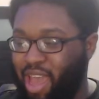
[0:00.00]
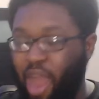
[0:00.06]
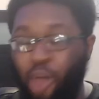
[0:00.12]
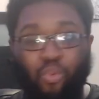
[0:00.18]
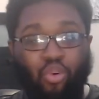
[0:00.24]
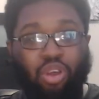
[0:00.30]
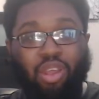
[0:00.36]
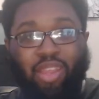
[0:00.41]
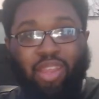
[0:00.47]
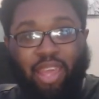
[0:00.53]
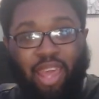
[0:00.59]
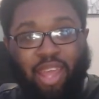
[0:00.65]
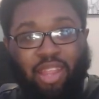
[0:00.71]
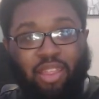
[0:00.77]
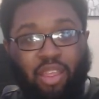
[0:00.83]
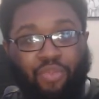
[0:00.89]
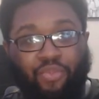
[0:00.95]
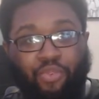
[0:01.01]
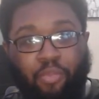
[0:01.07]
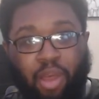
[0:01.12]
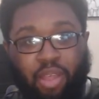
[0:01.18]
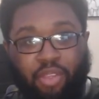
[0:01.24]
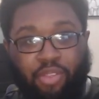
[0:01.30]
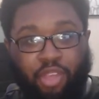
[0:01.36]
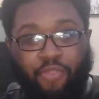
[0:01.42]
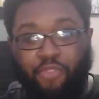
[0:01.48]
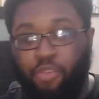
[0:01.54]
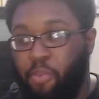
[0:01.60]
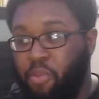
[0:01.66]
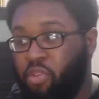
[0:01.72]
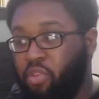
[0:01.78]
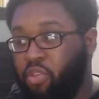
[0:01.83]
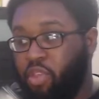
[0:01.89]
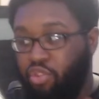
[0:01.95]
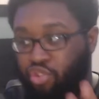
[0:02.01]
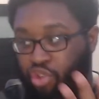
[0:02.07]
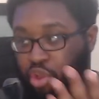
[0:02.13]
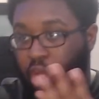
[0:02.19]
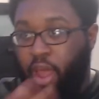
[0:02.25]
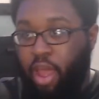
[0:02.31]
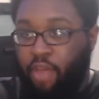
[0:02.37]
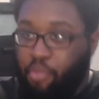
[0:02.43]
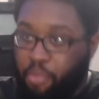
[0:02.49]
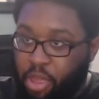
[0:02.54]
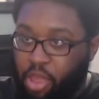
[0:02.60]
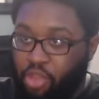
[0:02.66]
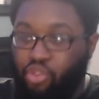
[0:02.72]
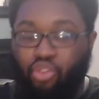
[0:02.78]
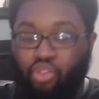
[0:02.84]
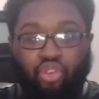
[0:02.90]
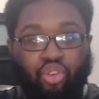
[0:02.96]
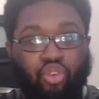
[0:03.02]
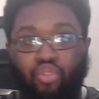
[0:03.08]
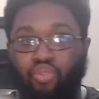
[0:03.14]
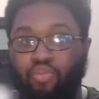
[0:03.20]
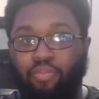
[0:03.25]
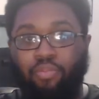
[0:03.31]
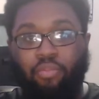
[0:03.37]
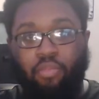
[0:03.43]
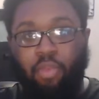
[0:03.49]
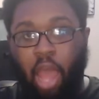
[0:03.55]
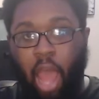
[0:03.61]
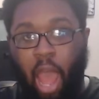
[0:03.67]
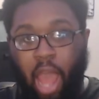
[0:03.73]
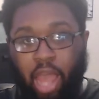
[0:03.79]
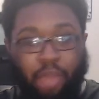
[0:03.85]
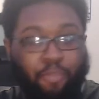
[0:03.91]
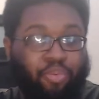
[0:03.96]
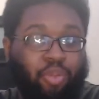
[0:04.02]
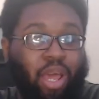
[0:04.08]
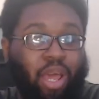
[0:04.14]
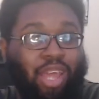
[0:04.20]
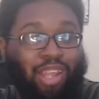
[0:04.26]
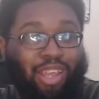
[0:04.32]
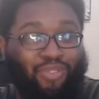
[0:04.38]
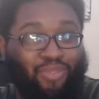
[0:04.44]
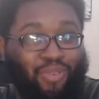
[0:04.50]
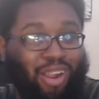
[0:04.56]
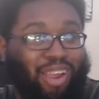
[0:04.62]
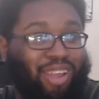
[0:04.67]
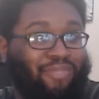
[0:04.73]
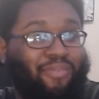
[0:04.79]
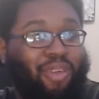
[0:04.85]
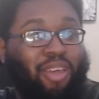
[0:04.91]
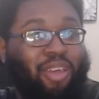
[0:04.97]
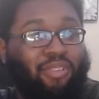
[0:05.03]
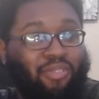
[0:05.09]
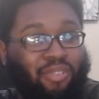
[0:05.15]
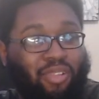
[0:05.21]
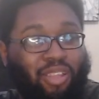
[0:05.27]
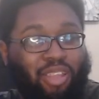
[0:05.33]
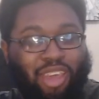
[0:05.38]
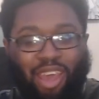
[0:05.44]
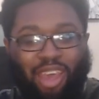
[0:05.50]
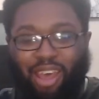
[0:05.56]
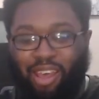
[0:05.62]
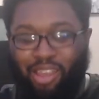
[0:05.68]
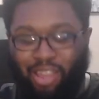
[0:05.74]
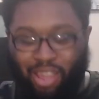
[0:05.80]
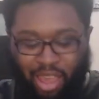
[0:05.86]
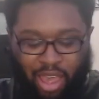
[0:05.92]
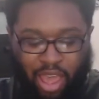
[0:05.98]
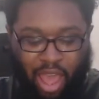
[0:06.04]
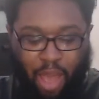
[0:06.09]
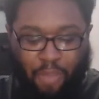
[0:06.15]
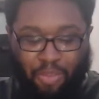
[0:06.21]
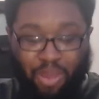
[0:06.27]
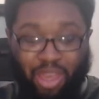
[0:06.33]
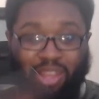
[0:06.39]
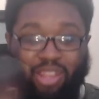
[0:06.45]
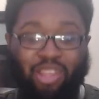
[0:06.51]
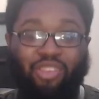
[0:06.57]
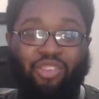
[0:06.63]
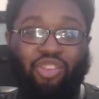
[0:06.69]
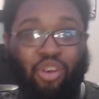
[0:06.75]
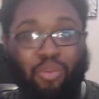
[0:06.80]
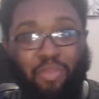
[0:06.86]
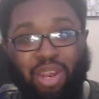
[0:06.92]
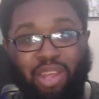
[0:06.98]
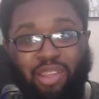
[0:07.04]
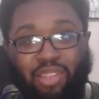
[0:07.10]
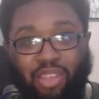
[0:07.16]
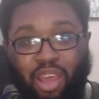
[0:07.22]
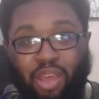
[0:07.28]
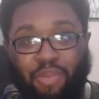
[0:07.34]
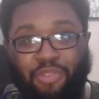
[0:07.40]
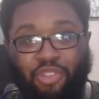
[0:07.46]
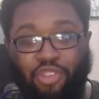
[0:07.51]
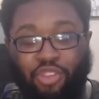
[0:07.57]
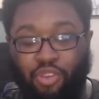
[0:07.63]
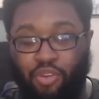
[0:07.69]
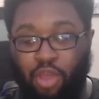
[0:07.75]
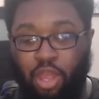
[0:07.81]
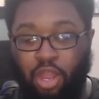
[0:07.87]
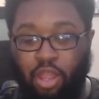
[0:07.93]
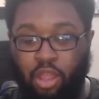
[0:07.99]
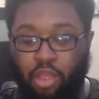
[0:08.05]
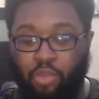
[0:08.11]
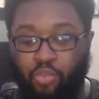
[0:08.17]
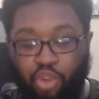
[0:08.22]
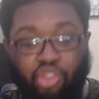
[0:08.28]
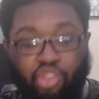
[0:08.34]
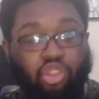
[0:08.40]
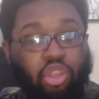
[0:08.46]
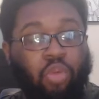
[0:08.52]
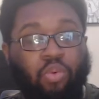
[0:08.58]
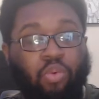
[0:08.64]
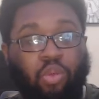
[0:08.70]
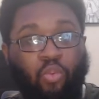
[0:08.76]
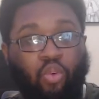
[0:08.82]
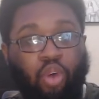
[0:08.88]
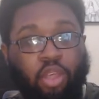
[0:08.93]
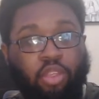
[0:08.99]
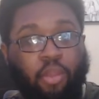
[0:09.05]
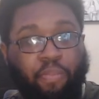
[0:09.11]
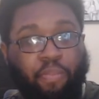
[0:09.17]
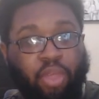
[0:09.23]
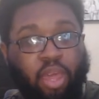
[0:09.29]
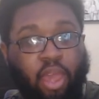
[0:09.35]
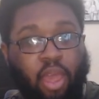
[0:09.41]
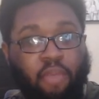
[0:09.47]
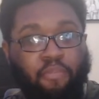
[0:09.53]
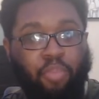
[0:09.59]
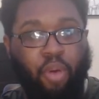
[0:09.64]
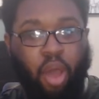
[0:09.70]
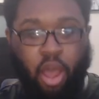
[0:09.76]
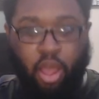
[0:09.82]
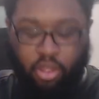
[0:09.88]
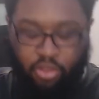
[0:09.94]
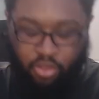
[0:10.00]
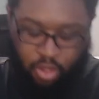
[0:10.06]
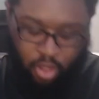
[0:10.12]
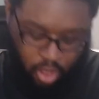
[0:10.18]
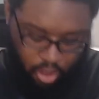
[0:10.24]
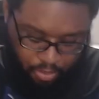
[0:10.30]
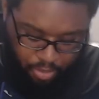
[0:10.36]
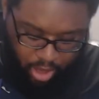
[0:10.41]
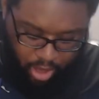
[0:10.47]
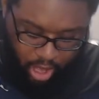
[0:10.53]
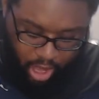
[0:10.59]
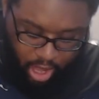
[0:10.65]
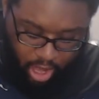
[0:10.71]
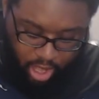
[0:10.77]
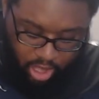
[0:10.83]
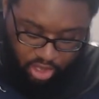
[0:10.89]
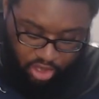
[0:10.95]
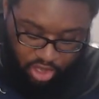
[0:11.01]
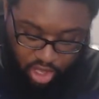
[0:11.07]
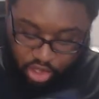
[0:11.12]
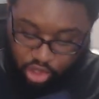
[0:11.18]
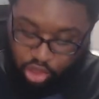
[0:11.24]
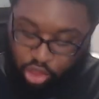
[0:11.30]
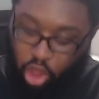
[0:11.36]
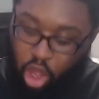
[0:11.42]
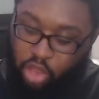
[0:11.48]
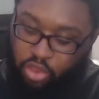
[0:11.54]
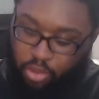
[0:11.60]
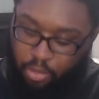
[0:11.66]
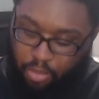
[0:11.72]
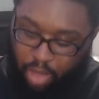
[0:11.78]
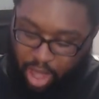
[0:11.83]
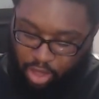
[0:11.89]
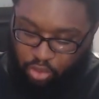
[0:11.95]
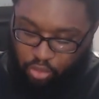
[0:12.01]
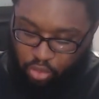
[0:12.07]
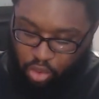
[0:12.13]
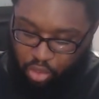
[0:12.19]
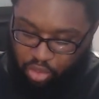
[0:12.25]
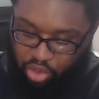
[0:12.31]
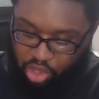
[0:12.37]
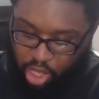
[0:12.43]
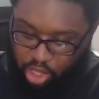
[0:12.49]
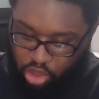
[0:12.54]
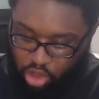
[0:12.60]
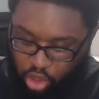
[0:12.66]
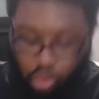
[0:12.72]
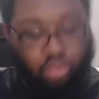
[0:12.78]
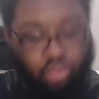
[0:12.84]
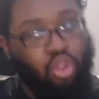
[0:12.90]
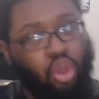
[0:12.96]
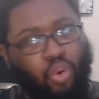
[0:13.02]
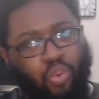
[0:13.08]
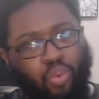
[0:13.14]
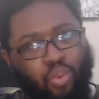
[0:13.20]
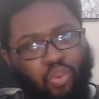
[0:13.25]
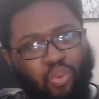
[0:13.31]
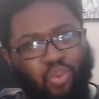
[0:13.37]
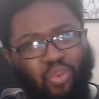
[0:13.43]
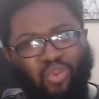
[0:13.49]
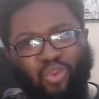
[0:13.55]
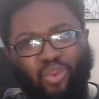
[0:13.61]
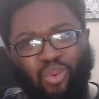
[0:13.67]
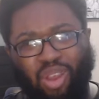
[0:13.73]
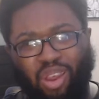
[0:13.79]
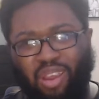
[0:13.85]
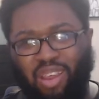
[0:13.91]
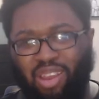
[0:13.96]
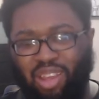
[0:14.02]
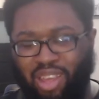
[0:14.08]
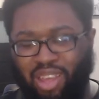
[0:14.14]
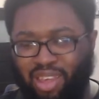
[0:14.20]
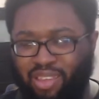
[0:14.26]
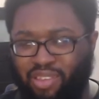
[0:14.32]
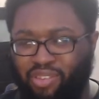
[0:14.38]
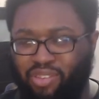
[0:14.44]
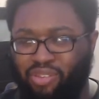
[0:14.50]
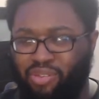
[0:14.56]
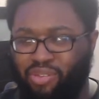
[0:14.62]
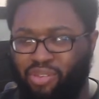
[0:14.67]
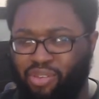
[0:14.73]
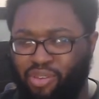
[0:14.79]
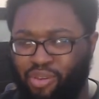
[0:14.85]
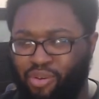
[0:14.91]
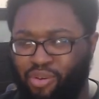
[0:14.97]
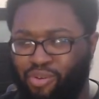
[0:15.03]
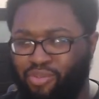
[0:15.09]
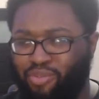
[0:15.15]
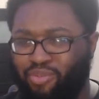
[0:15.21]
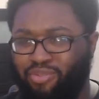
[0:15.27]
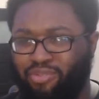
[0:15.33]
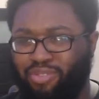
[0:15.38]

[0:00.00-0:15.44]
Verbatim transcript: yeah, I wanted to get this for myself, especially since you know I have a PS2 I can play this, right? And yeah, I've been this so many times too, and it originally was complete inbox, but I since lost the manual, which I don't know where it is, so